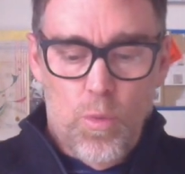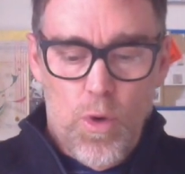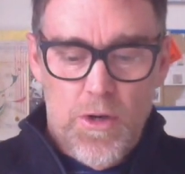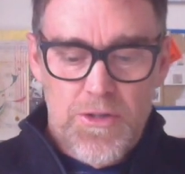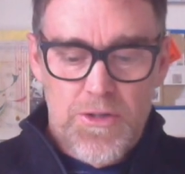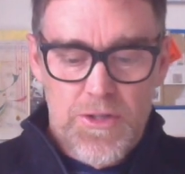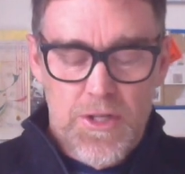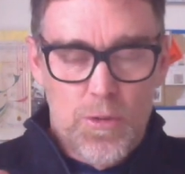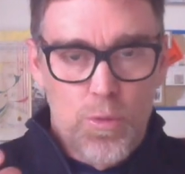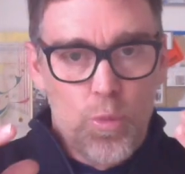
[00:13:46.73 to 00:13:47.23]

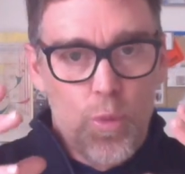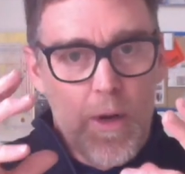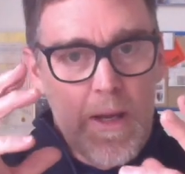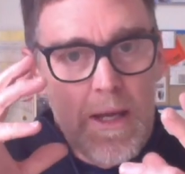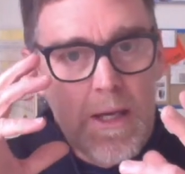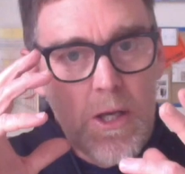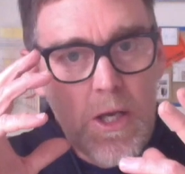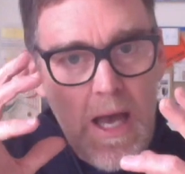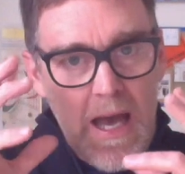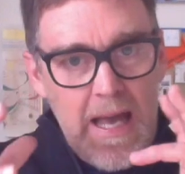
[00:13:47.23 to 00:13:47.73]
that we
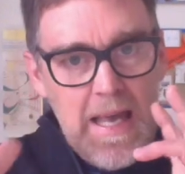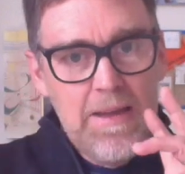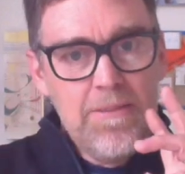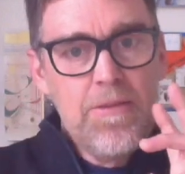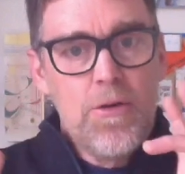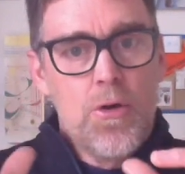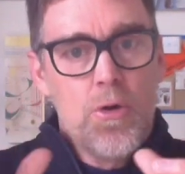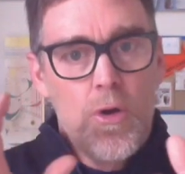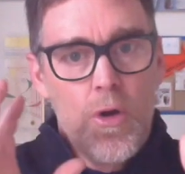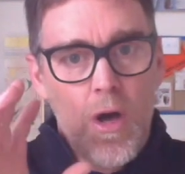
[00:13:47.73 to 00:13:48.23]
gave
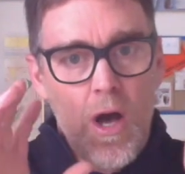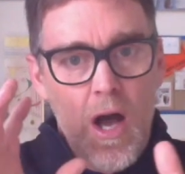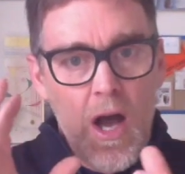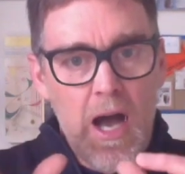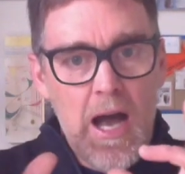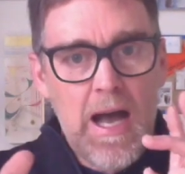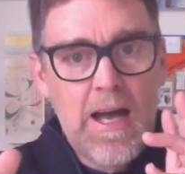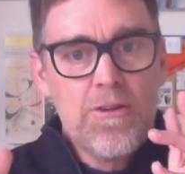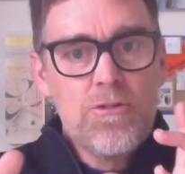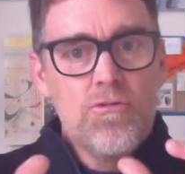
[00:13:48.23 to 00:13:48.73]
her
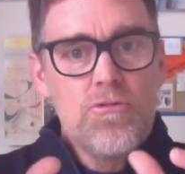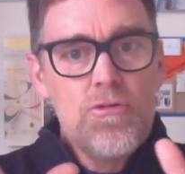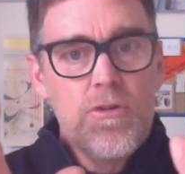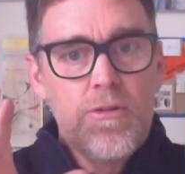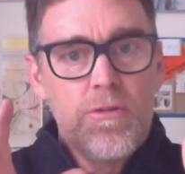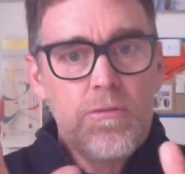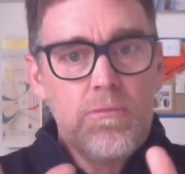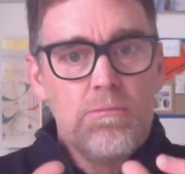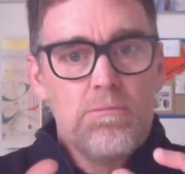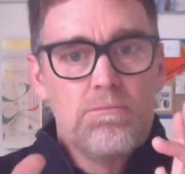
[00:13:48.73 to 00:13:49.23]
100,
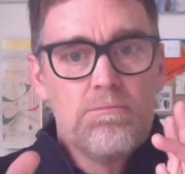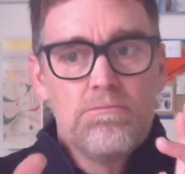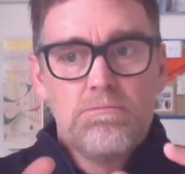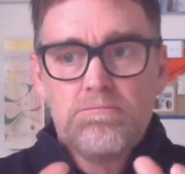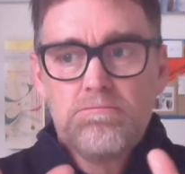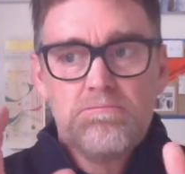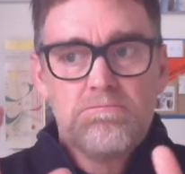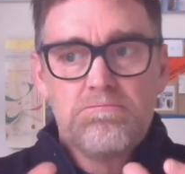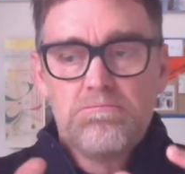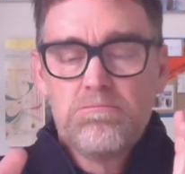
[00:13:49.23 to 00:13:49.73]

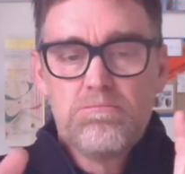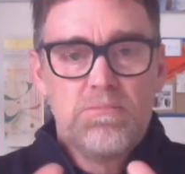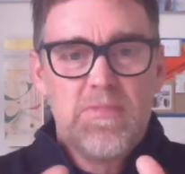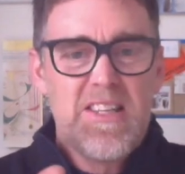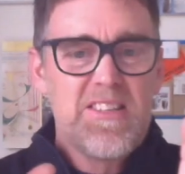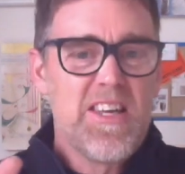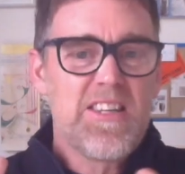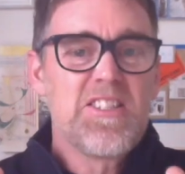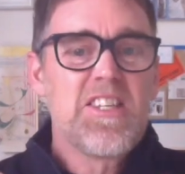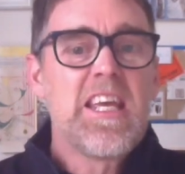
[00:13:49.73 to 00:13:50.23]

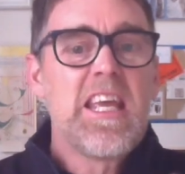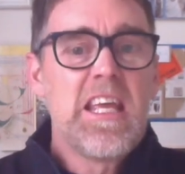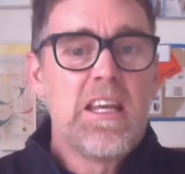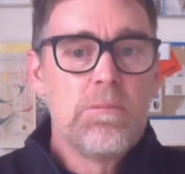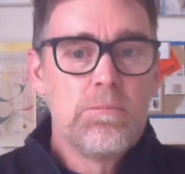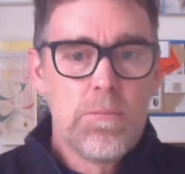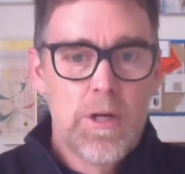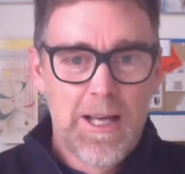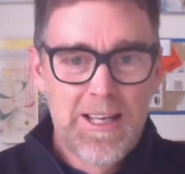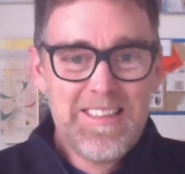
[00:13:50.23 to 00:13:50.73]
let's say
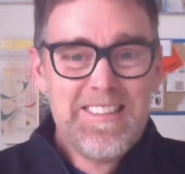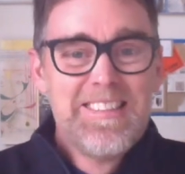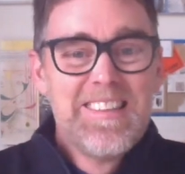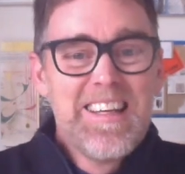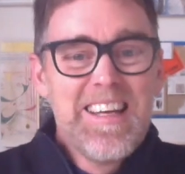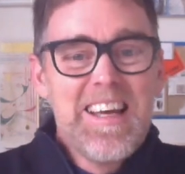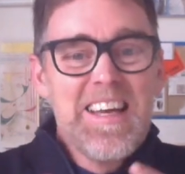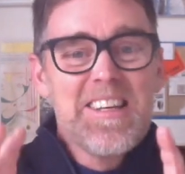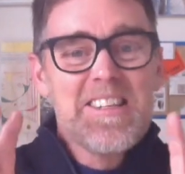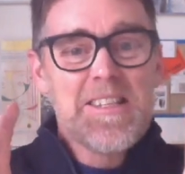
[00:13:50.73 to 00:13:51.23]
10,
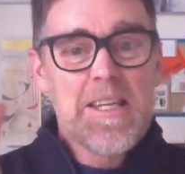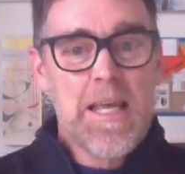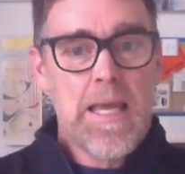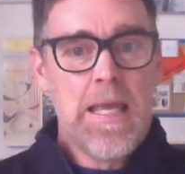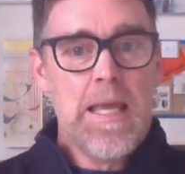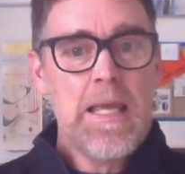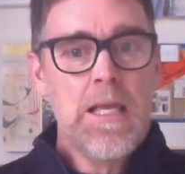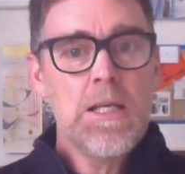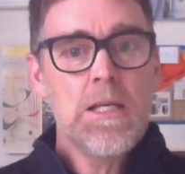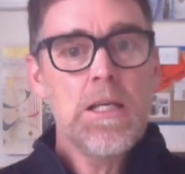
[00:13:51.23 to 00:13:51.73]

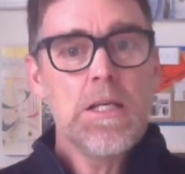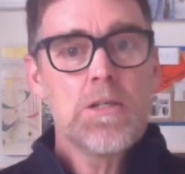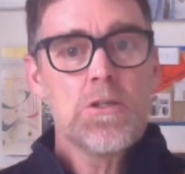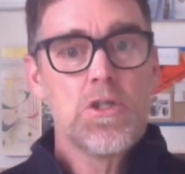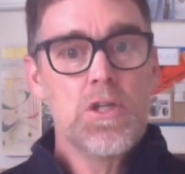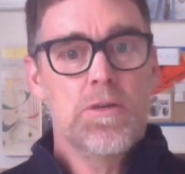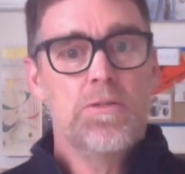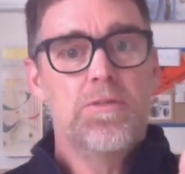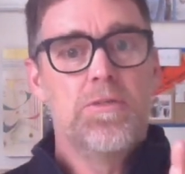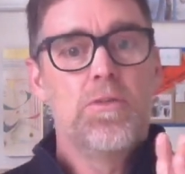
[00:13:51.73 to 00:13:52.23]
10
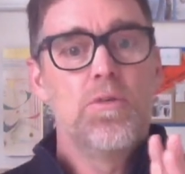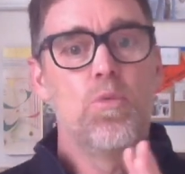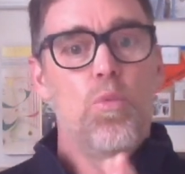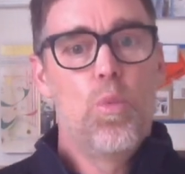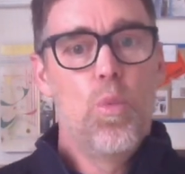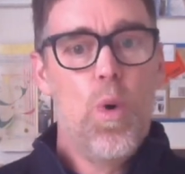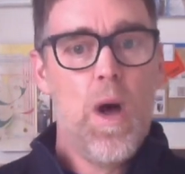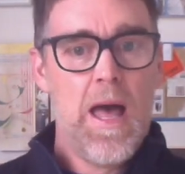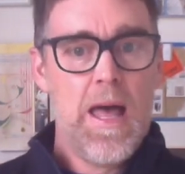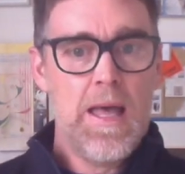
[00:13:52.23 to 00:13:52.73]
different
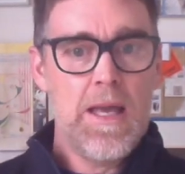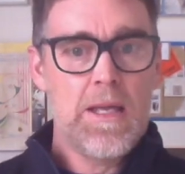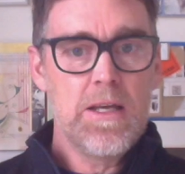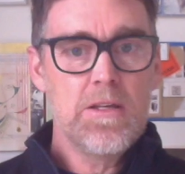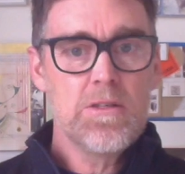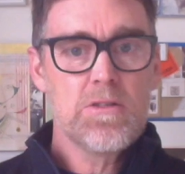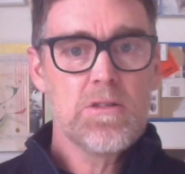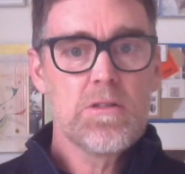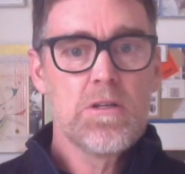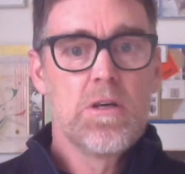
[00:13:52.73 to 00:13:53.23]

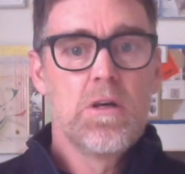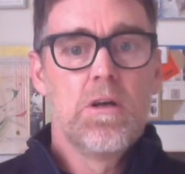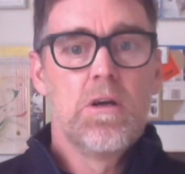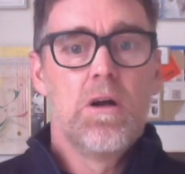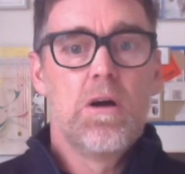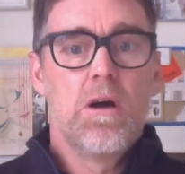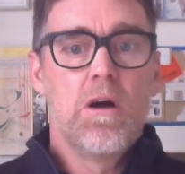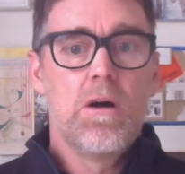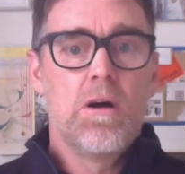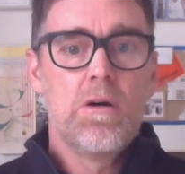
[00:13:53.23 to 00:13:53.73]
ways
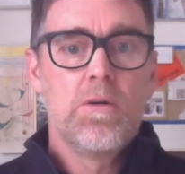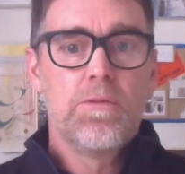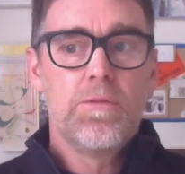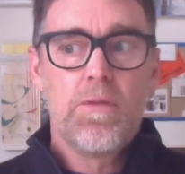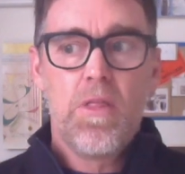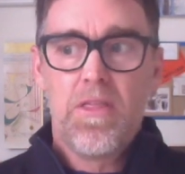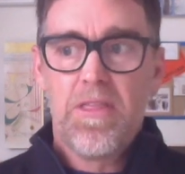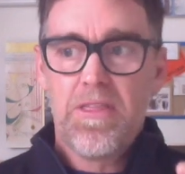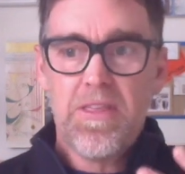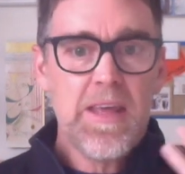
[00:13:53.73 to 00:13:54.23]
of
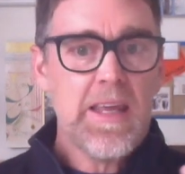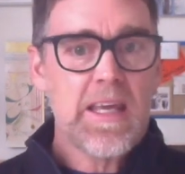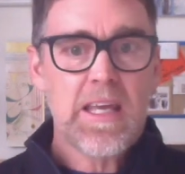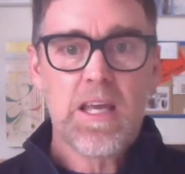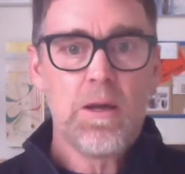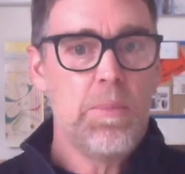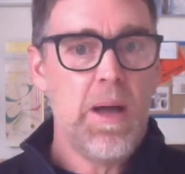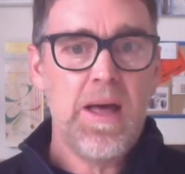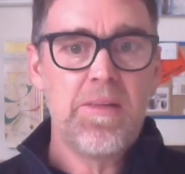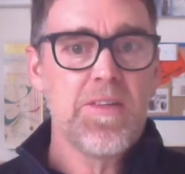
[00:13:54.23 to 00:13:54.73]
thinking
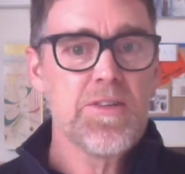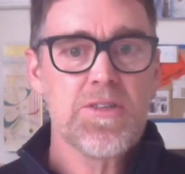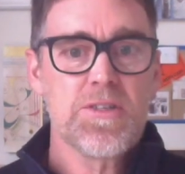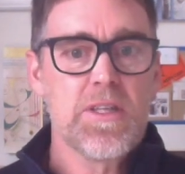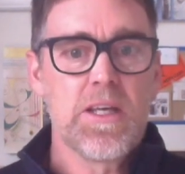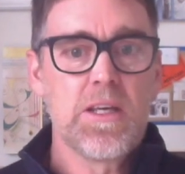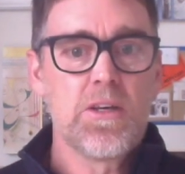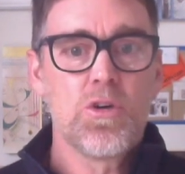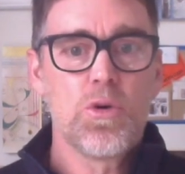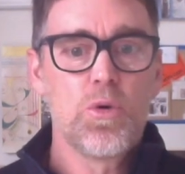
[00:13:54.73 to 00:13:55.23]
about this
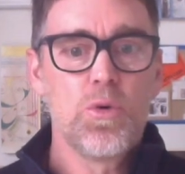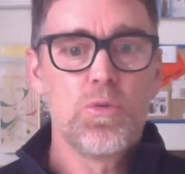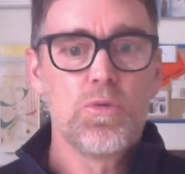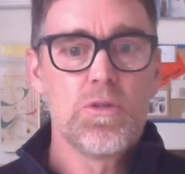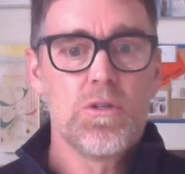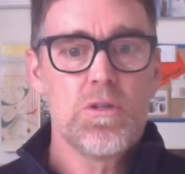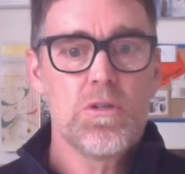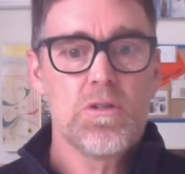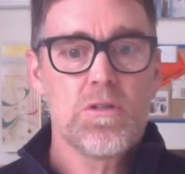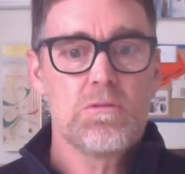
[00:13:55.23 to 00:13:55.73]
thing called
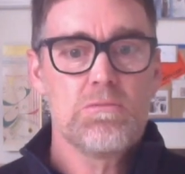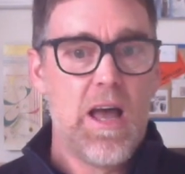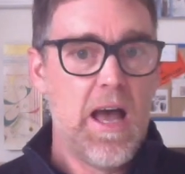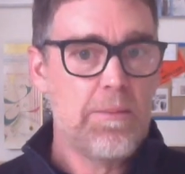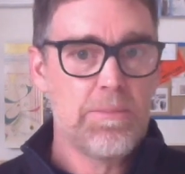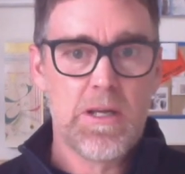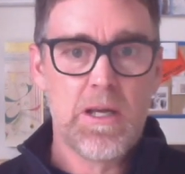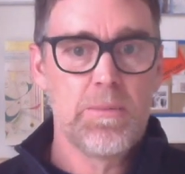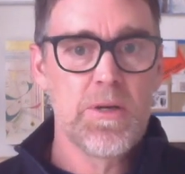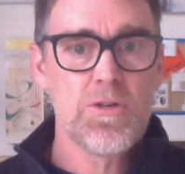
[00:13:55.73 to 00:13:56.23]
this
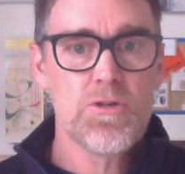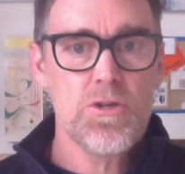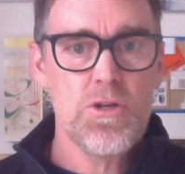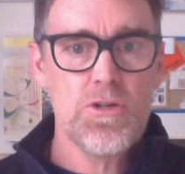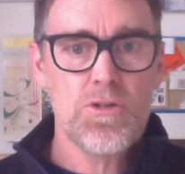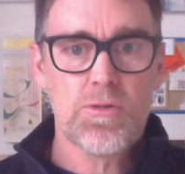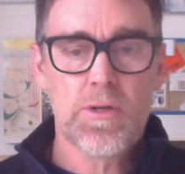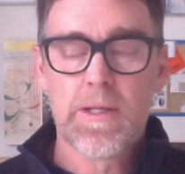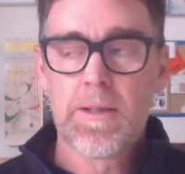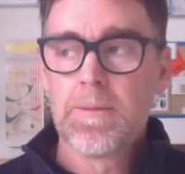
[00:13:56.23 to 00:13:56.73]
upcoming surgery.